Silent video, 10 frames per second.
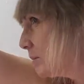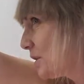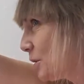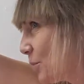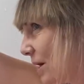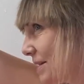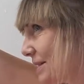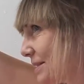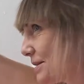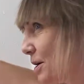Surprised
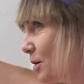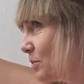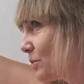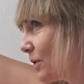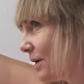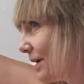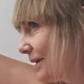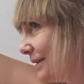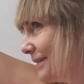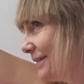this comb's working.